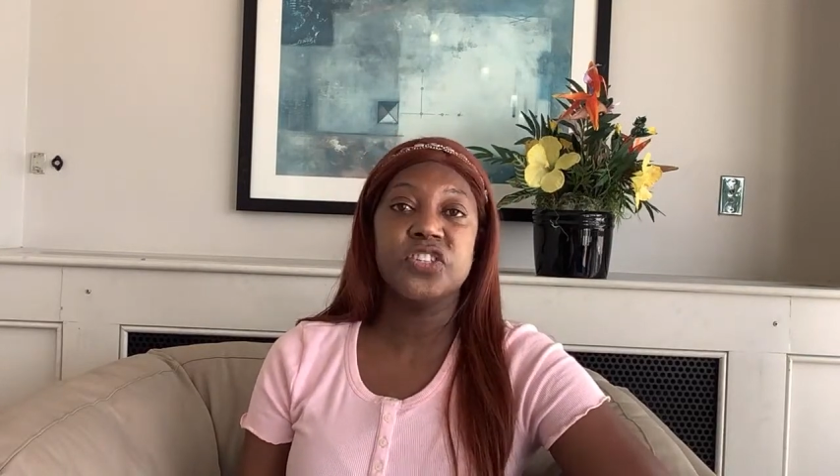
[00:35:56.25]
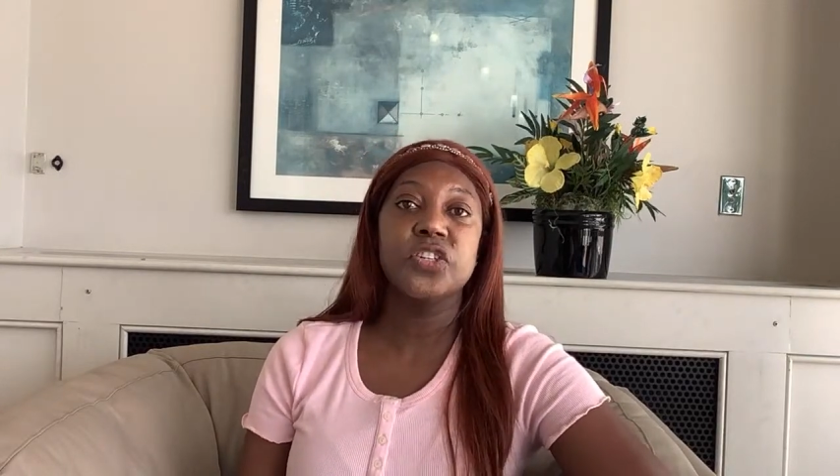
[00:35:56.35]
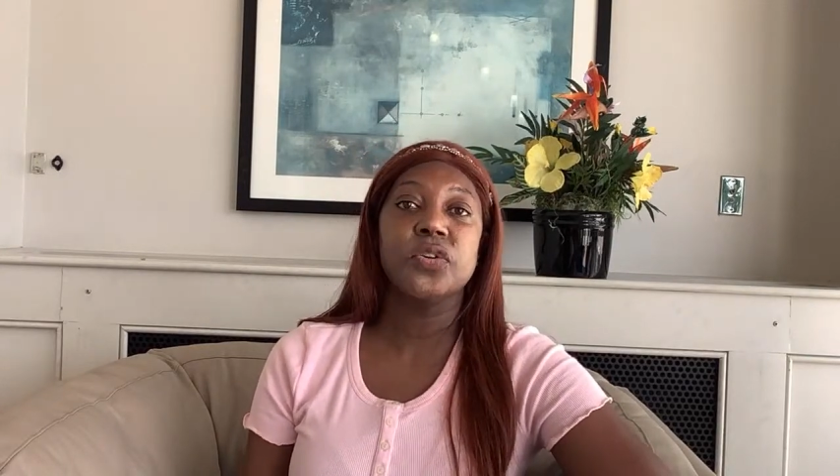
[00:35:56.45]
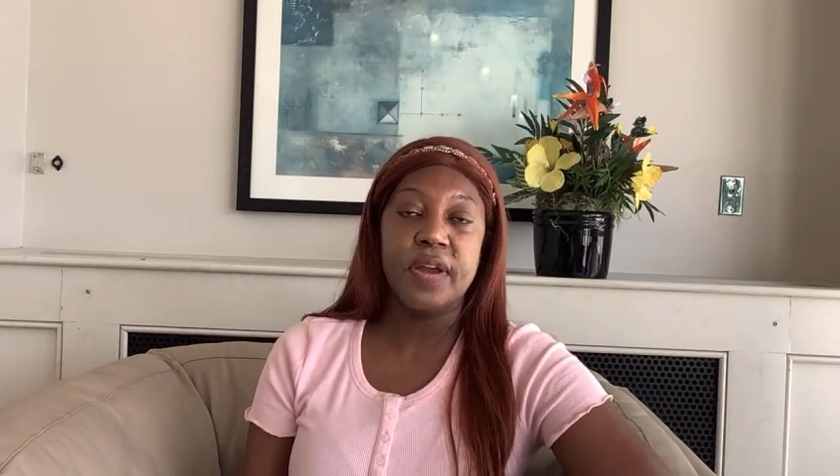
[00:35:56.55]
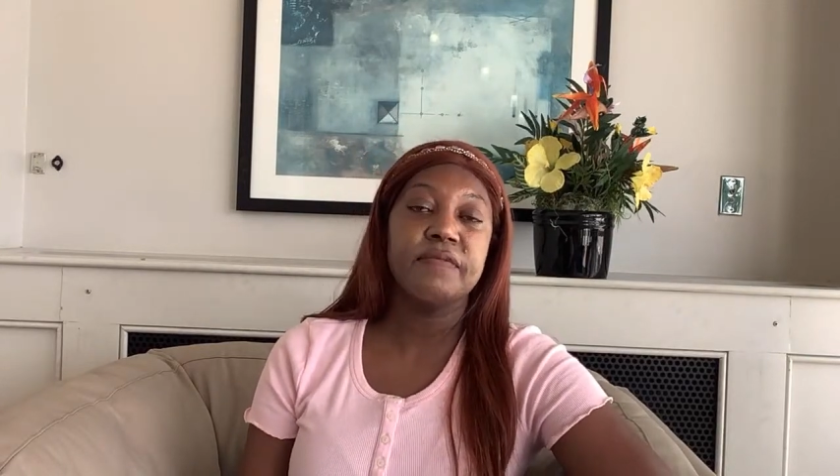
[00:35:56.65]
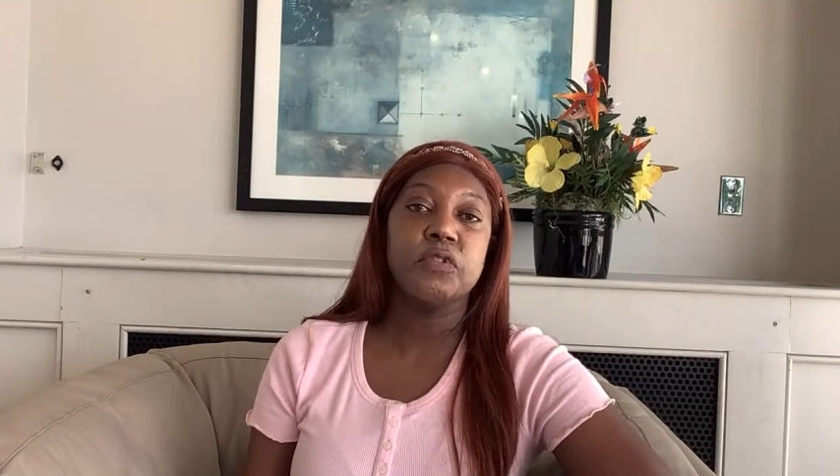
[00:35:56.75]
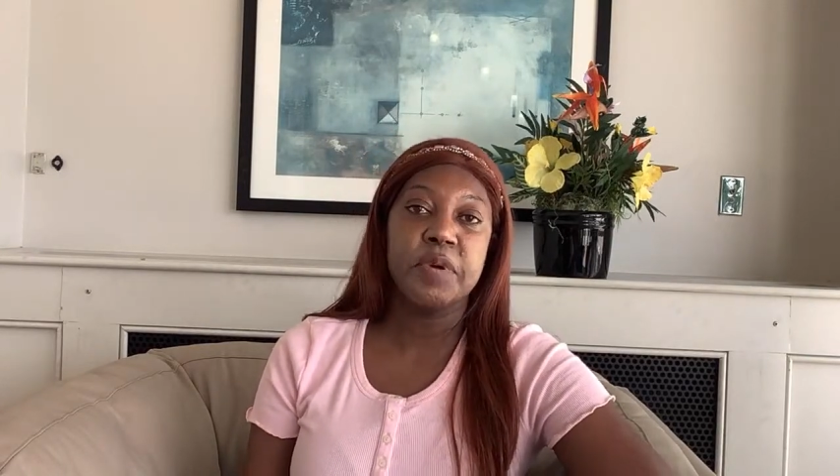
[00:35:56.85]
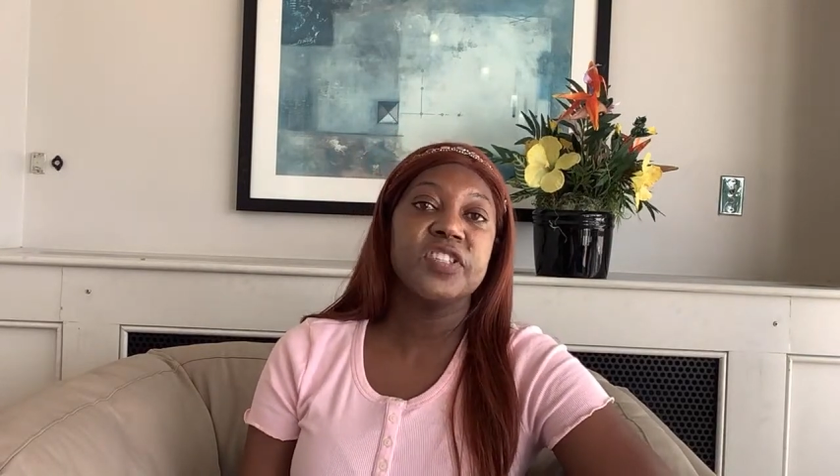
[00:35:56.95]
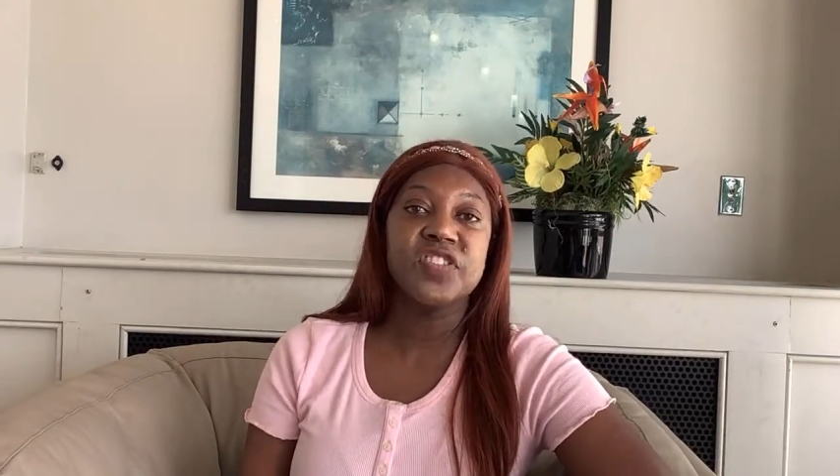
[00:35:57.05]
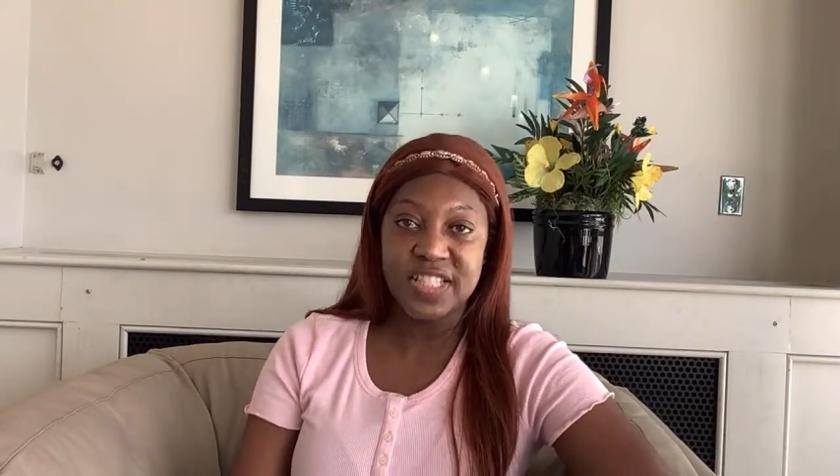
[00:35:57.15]
to your
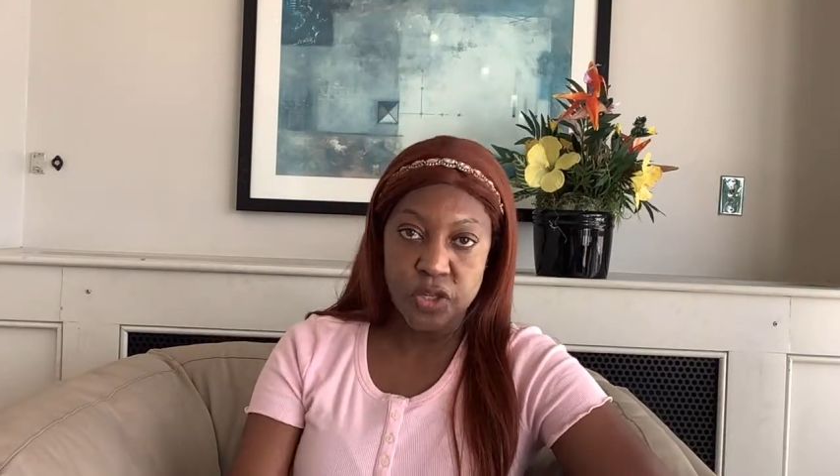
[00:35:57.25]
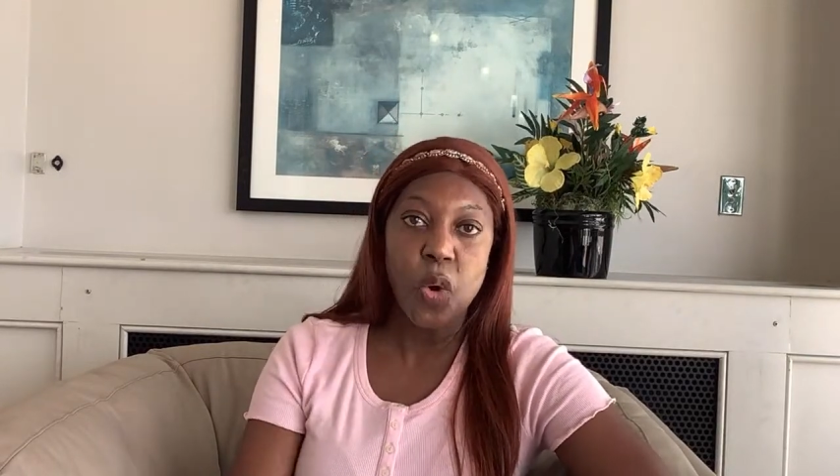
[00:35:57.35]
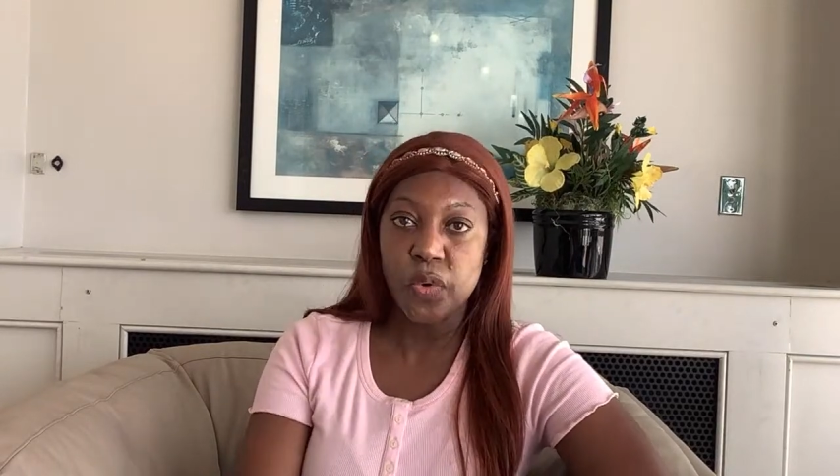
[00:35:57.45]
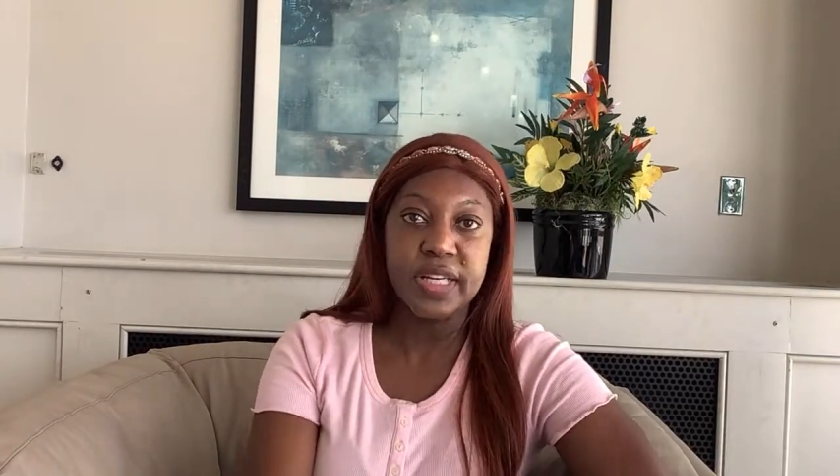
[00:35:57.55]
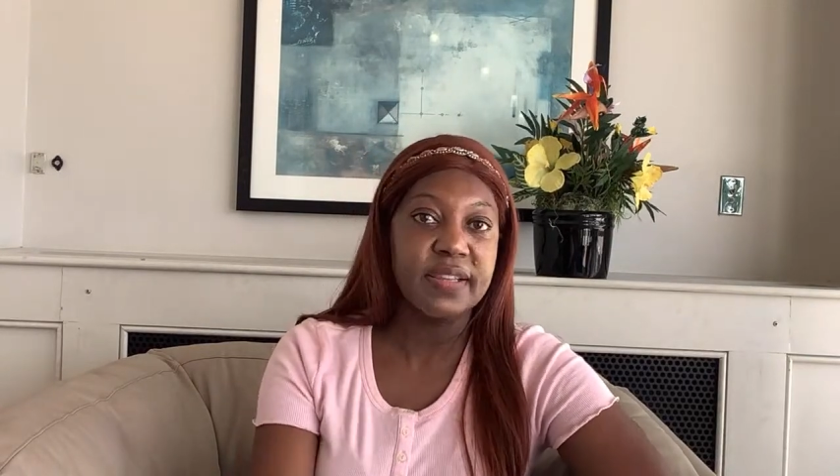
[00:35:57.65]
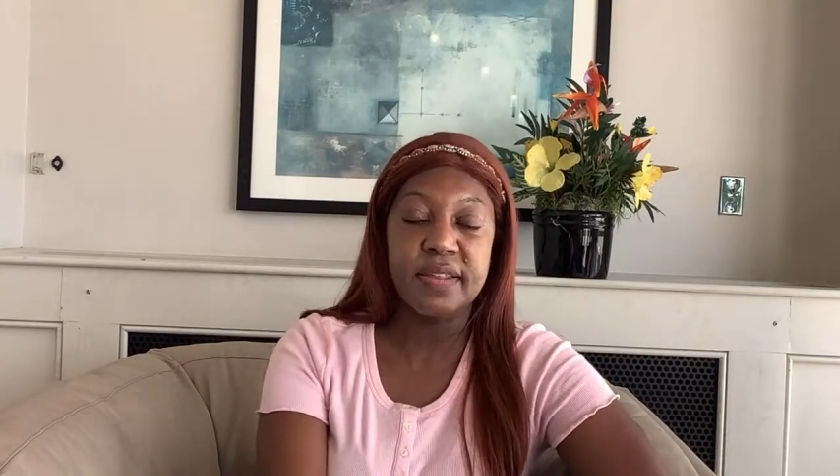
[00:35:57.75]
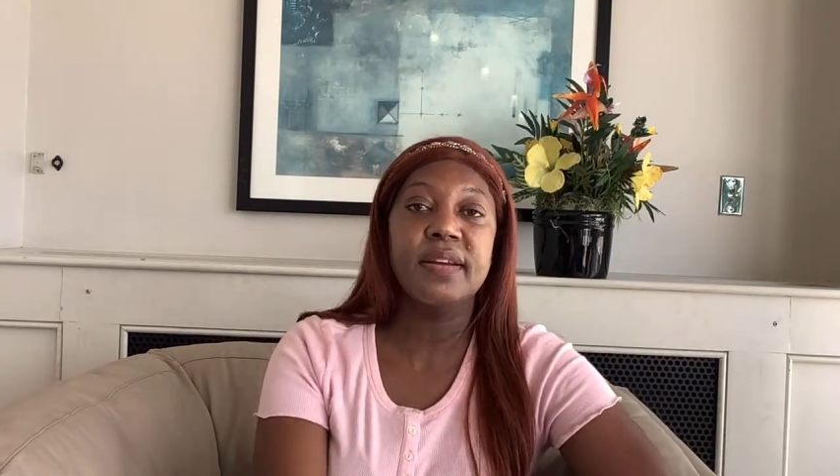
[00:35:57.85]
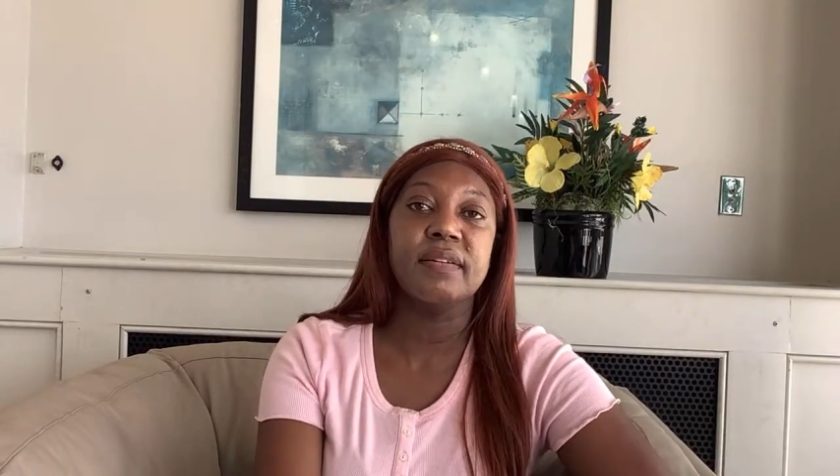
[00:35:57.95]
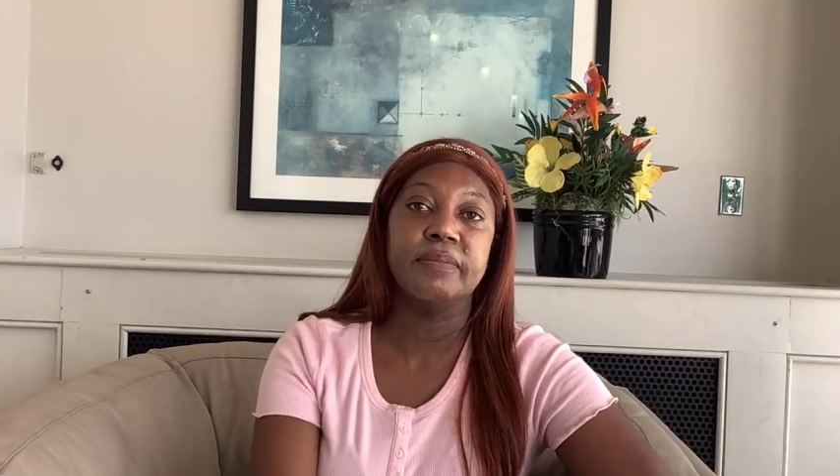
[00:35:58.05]
information that's already there.